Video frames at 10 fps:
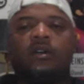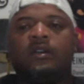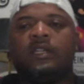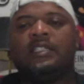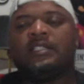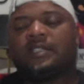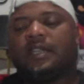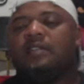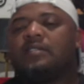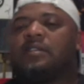
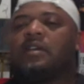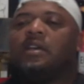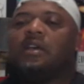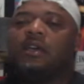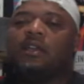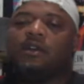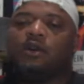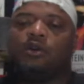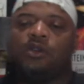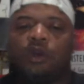legislation, and her,
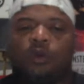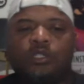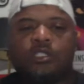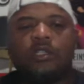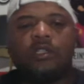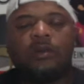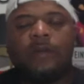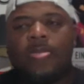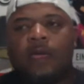when she